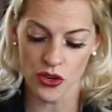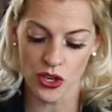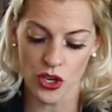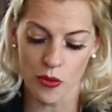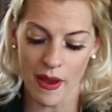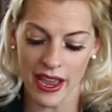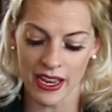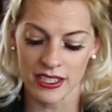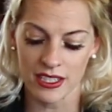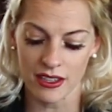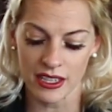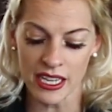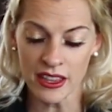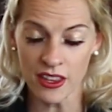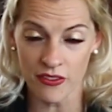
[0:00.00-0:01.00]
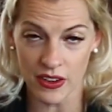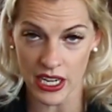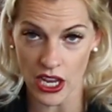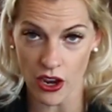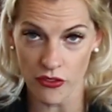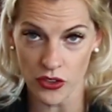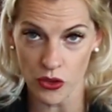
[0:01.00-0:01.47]
you can go back and delete the
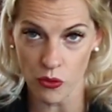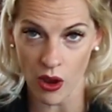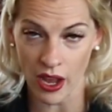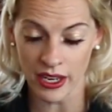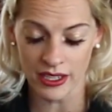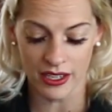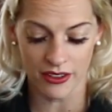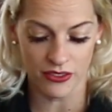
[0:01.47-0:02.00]
video if you want,